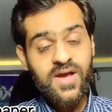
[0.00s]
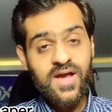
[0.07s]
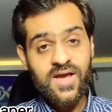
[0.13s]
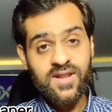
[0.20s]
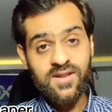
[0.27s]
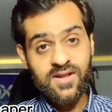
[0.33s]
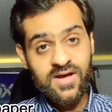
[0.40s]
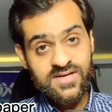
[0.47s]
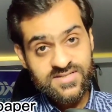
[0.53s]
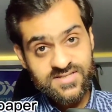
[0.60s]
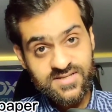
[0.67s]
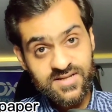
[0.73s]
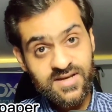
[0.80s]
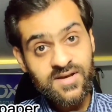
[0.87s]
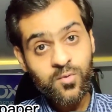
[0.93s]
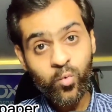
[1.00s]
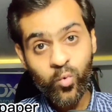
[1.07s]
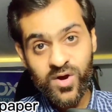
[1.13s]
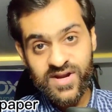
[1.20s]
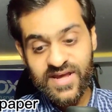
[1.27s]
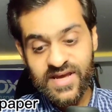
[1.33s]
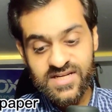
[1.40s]
And lastly,
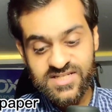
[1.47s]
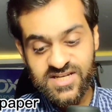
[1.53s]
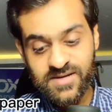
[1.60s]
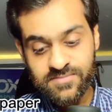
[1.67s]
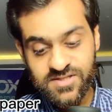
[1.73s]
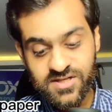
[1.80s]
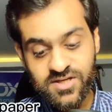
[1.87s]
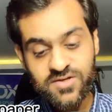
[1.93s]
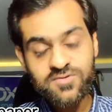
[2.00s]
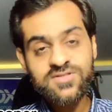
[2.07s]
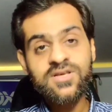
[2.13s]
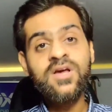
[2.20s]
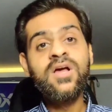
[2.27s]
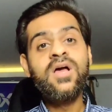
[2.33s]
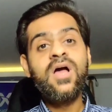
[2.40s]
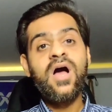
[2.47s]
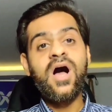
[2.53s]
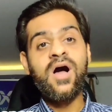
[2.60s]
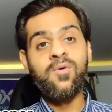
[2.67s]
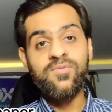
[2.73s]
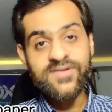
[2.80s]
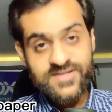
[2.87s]
180 MCQs,
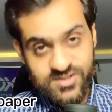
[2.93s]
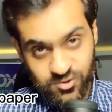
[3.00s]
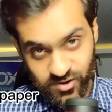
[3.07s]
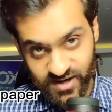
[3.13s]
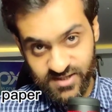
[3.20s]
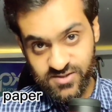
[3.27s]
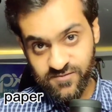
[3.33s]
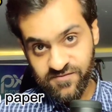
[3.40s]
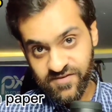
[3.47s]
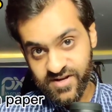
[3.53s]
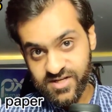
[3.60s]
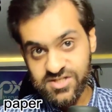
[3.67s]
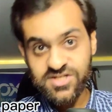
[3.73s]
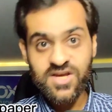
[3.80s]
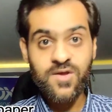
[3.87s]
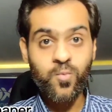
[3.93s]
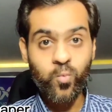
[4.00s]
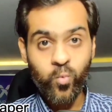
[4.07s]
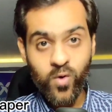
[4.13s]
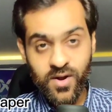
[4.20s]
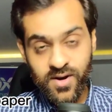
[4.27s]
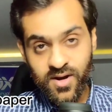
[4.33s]
I will try to finish
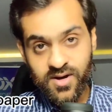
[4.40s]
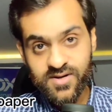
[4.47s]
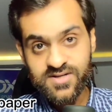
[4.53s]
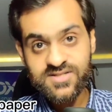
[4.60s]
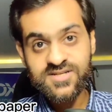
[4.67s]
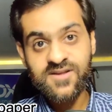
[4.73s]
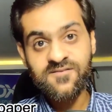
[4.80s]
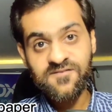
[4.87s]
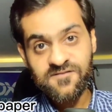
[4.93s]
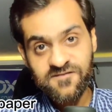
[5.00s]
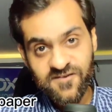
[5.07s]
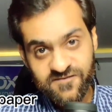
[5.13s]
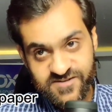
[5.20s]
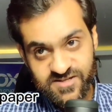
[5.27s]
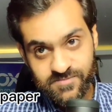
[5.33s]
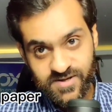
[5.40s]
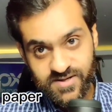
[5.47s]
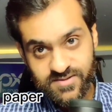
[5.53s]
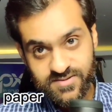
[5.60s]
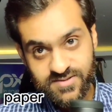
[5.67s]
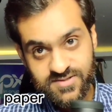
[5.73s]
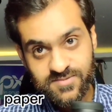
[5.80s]
in 150
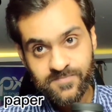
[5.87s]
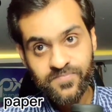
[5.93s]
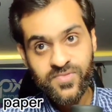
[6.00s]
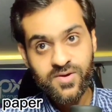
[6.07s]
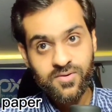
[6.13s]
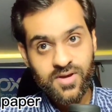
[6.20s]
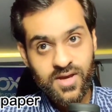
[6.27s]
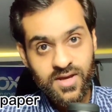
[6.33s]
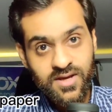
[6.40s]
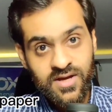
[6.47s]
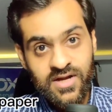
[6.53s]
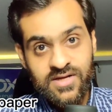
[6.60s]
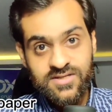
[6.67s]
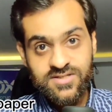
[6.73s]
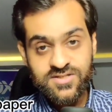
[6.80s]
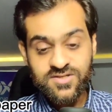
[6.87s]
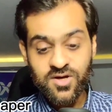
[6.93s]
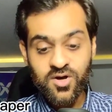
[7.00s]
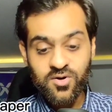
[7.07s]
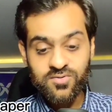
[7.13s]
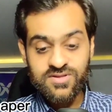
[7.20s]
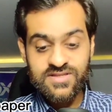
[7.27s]
minutes. Okay,
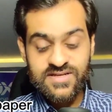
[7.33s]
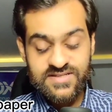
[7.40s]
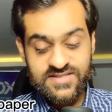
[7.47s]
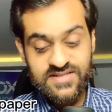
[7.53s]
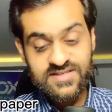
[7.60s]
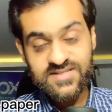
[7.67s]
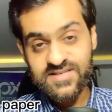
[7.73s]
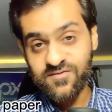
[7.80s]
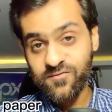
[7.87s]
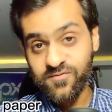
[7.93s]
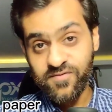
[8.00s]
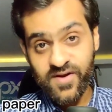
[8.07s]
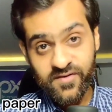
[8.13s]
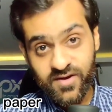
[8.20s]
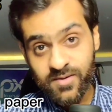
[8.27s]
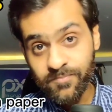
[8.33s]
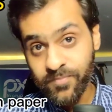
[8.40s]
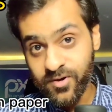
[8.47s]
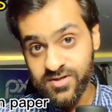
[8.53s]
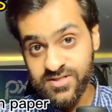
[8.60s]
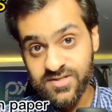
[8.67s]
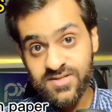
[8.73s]
so this is very
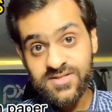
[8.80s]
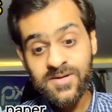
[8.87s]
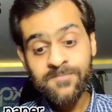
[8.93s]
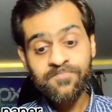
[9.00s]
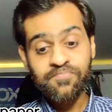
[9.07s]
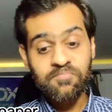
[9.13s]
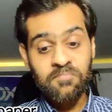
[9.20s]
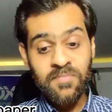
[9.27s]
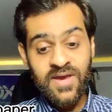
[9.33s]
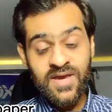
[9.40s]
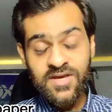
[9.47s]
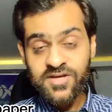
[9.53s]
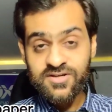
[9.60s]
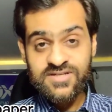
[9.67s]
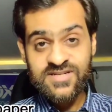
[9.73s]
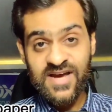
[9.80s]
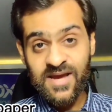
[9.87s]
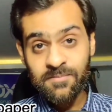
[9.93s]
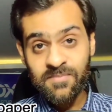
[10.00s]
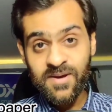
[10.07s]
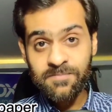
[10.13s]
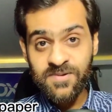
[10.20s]
important. Make your
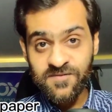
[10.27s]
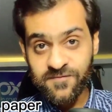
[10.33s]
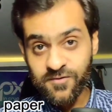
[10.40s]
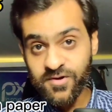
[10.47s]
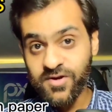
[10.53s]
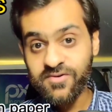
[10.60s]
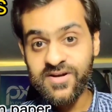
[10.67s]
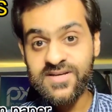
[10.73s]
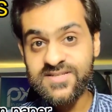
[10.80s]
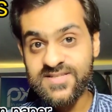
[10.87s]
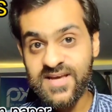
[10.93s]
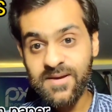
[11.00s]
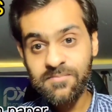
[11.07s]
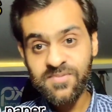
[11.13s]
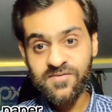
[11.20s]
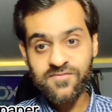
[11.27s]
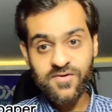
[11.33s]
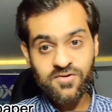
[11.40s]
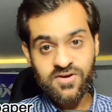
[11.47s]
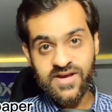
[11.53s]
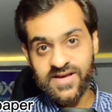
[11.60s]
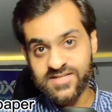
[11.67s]
time map before your exam, before
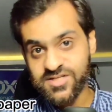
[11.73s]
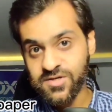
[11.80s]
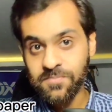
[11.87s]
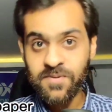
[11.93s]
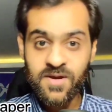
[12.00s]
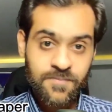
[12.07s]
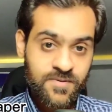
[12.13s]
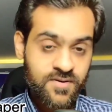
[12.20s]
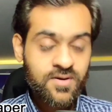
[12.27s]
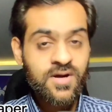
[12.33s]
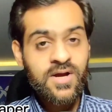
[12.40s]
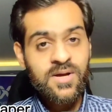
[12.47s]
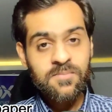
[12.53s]
you get your paper.